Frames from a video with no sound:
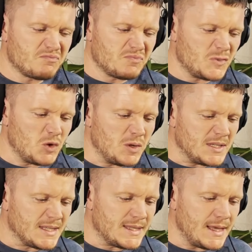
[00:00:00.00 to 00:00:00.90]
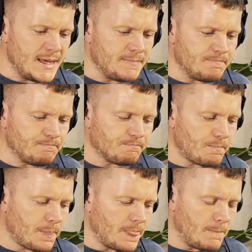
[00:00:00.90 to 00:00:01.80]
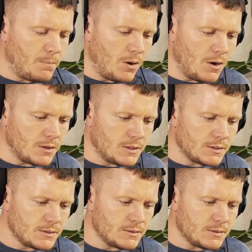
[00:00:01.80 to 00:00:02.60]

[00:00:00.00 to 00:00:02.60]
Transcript: doing his thing. Punk